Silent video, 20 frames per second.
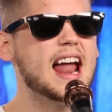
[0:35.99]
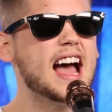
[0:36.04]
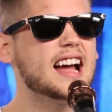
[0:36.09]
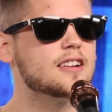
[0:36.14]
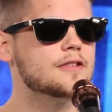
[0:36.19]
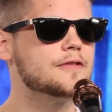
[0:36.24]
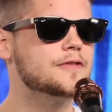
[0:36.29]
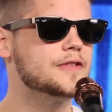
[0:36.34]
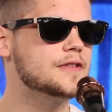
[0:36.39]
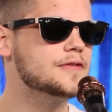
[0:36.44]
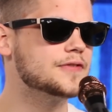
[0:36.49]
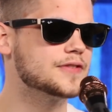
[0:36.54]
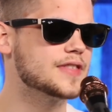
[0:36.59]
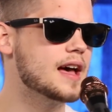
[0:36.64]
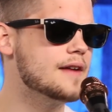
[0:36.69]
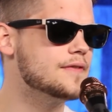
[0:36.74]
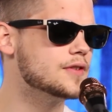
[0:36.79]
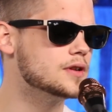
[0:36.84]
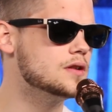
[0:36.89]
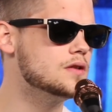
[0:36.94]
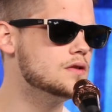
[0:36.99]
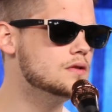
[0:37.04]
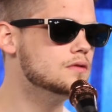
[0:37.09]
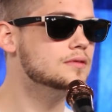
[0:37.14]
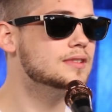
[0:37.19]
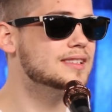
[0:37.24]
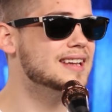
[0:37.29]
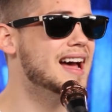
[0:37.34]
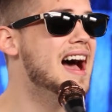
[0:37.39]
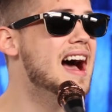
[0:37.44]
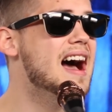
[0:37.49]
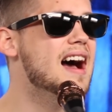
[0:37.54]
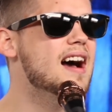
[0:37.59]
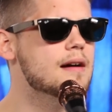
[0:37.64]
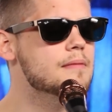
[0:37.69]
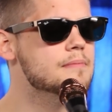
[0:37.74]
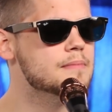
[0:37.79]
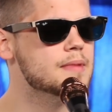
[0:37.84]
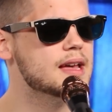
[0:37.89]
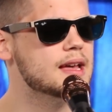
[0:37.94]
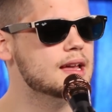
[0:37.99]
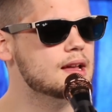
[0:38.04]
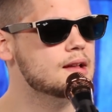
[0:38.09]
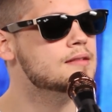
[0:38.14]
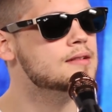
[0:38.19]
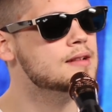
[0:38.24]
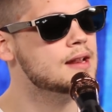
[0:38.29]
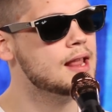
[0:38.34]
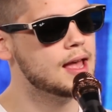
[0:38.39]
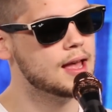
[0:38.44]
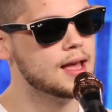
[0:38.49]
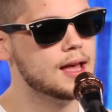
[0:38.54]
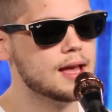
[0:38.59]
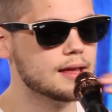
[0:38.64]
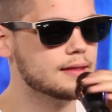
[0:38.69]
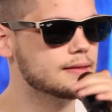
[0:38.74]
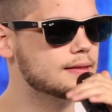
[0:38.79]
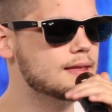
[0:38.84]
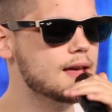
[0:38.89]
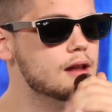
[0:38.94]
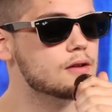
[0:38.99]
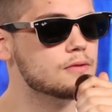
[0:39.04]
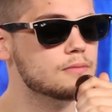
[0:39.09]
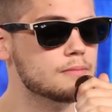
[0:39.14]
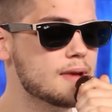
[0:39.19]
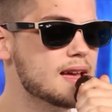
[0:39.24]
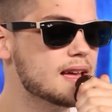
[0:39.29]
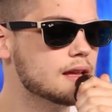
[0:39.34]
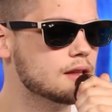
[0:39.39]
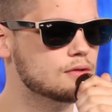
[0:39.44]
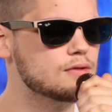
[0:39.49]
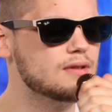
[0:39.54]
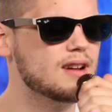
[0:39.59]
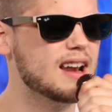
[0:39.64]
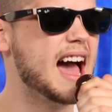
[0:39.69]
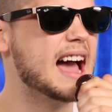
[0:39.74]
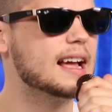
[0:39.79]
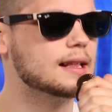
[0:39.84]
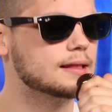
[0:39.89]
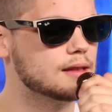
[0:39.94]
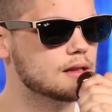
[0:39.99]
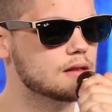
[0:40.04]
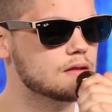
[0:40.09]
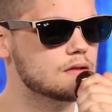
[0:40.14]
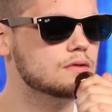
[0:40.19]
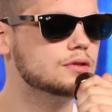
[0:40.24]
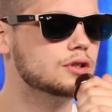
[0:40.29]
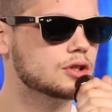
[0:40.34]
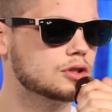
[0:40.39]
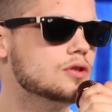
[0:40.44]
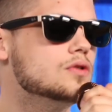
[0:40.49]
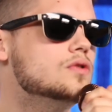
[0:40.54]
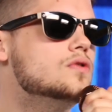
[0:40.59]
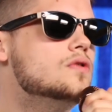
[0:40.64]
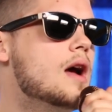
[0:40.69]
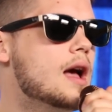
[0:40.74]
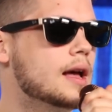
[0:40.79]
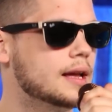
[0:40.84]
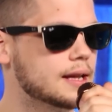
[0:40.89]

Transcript: like a Fifth Avenue diamond. They don't make you like they used to.